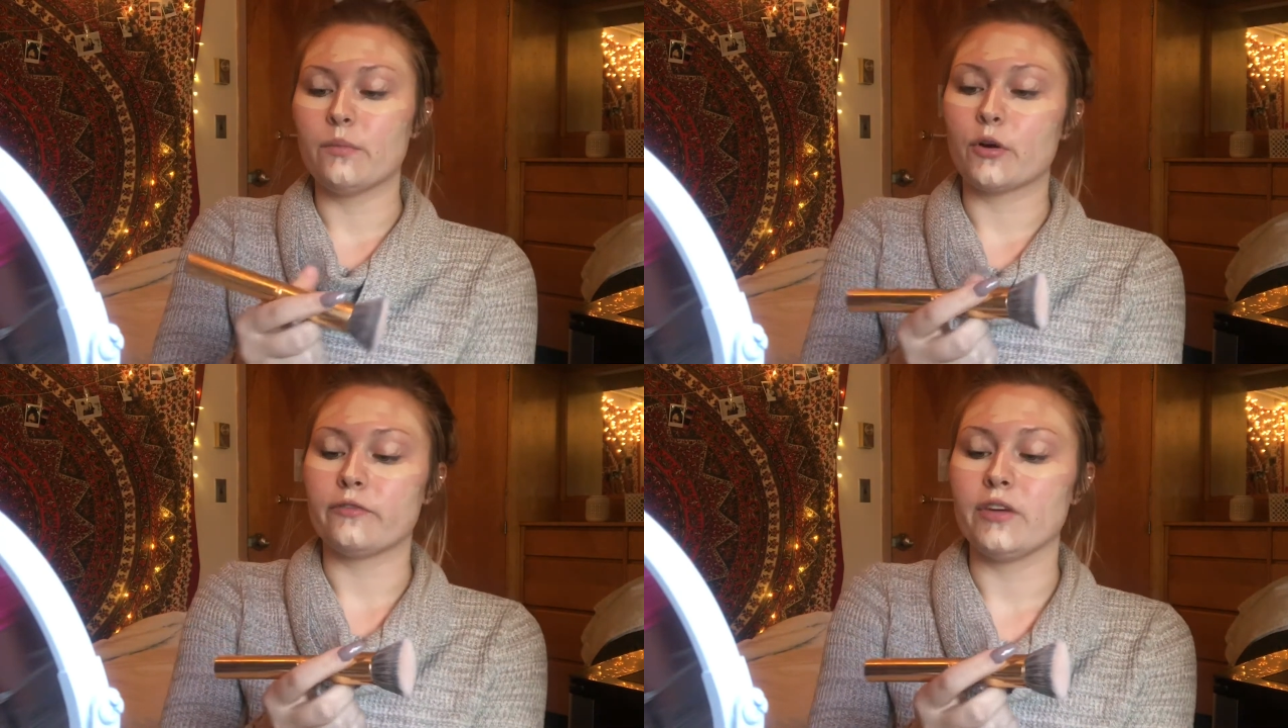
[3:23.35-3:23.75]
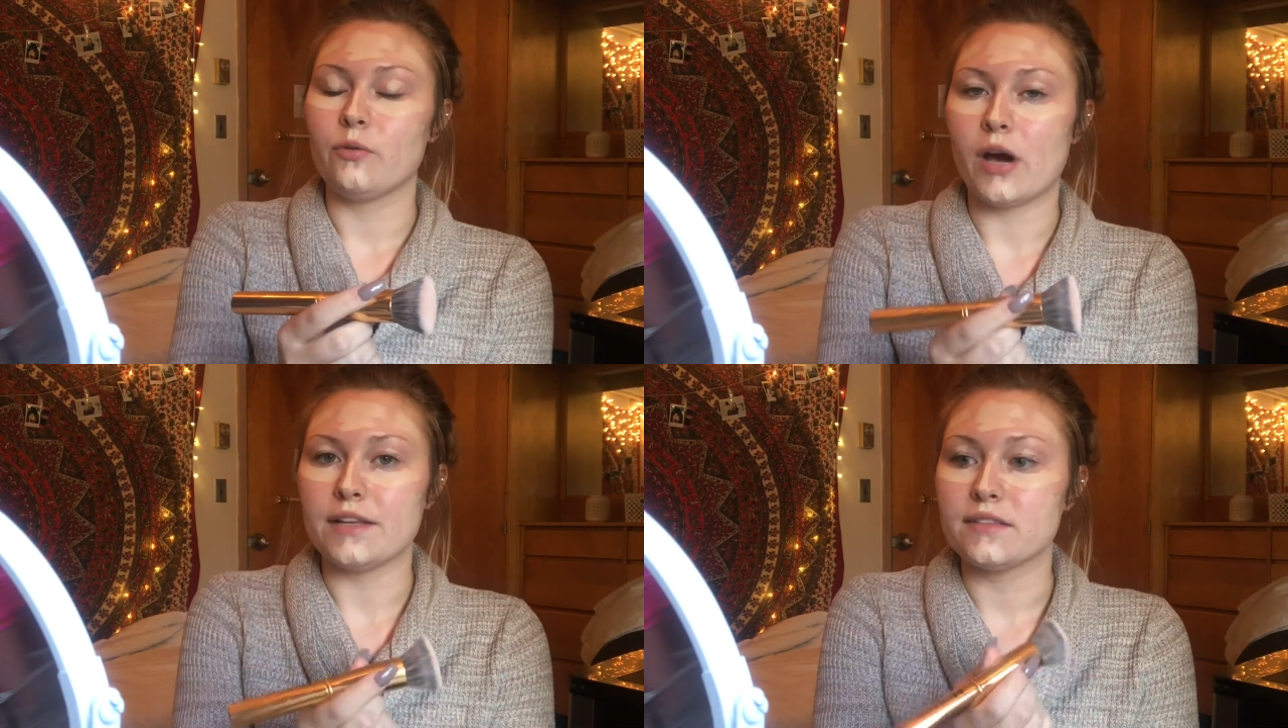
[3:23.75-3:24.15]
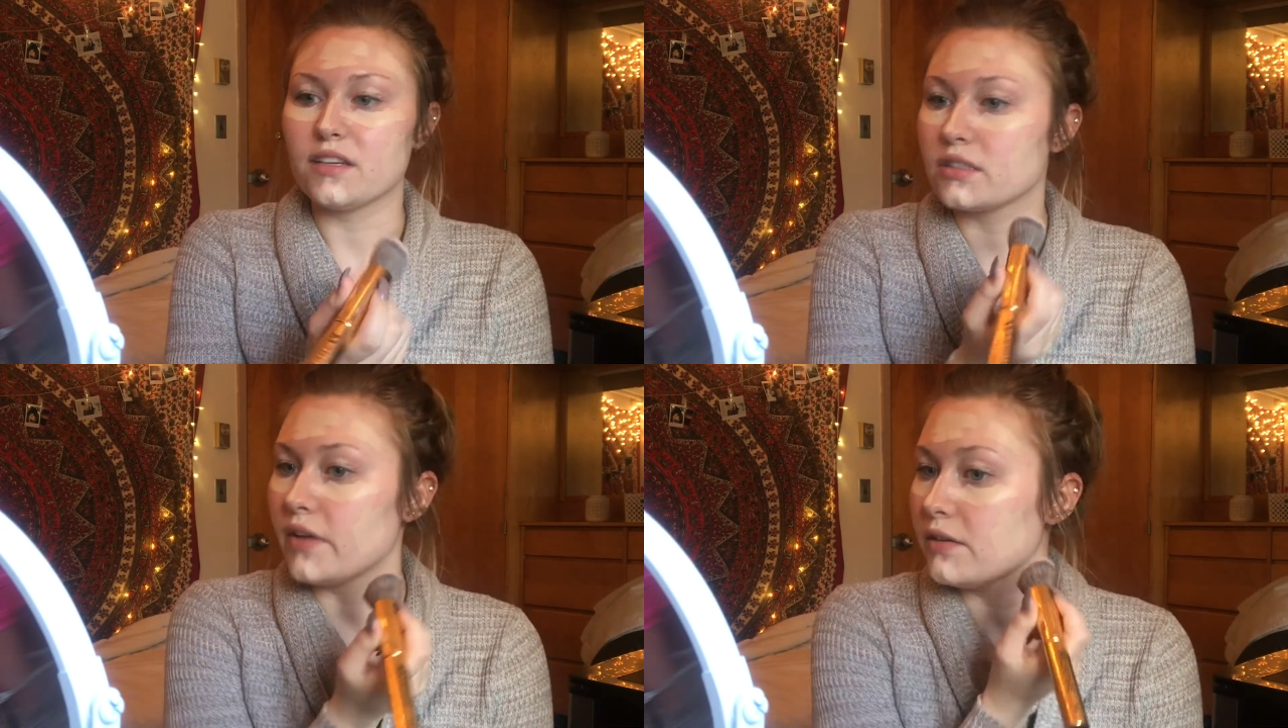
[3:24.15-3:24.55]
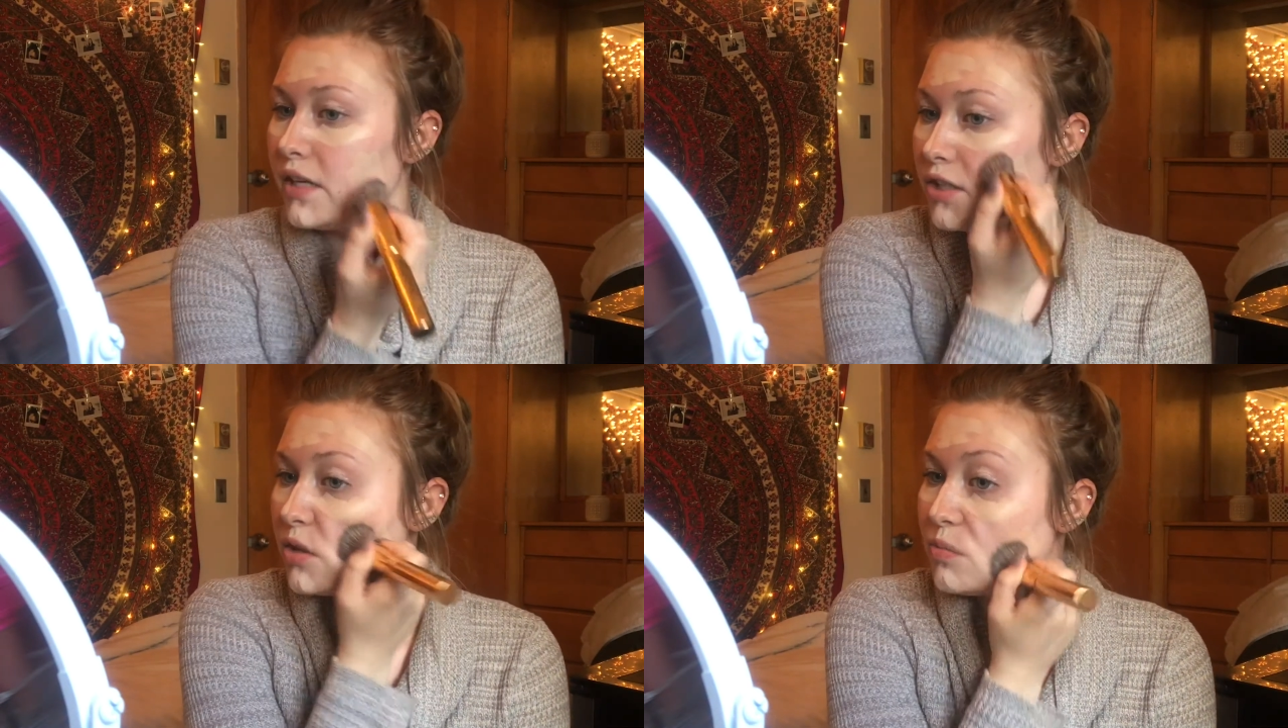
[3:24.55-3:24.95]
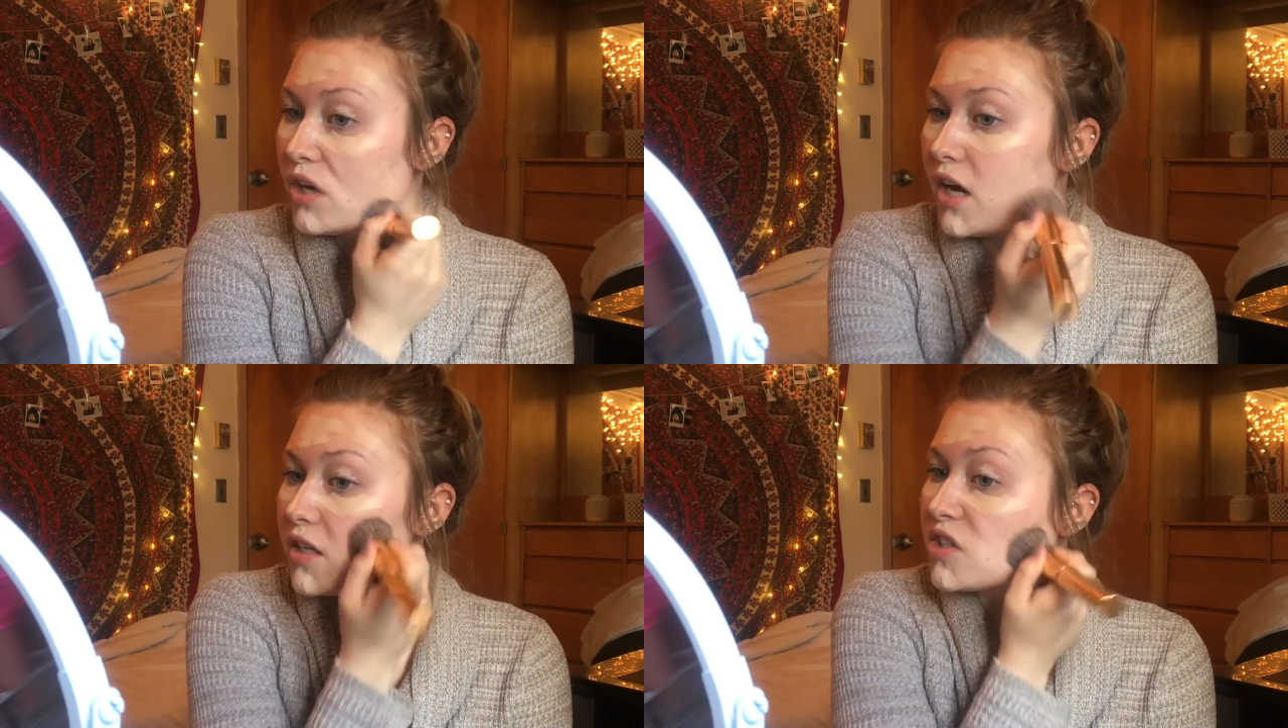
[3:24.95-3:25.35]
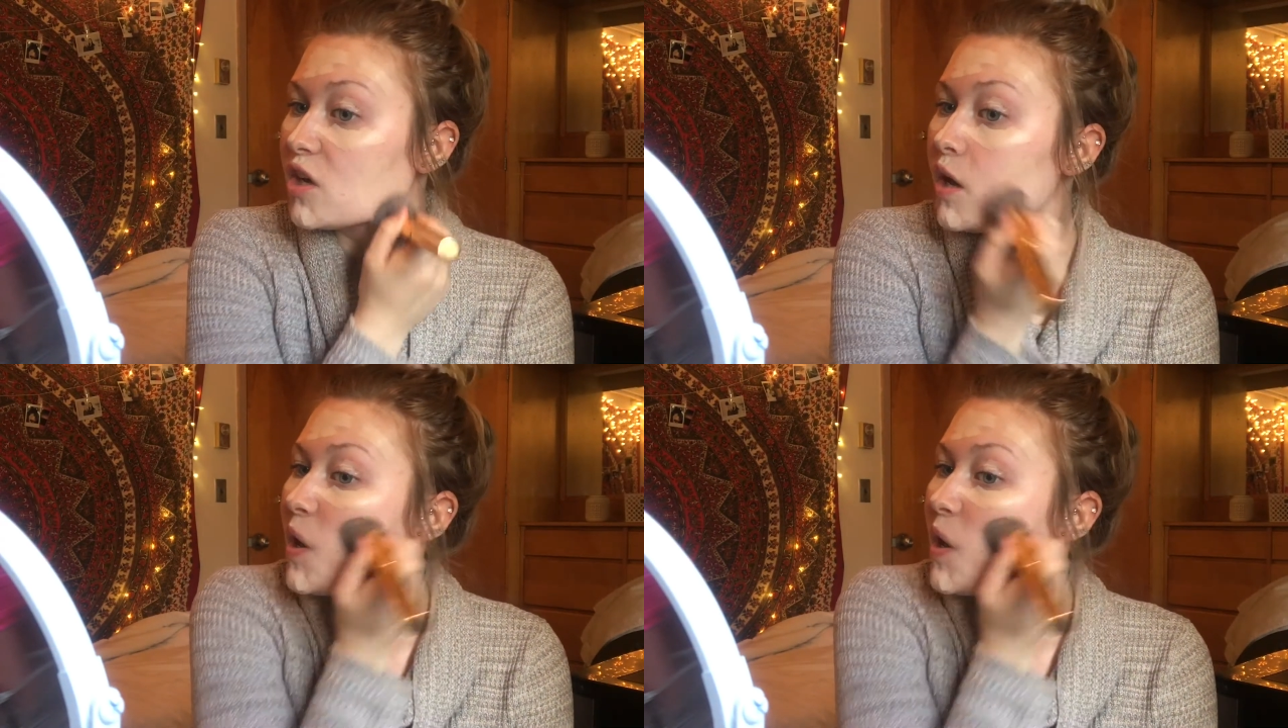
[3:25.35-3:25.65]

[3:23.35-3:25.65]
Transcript: Morphe Y6 foundation brush.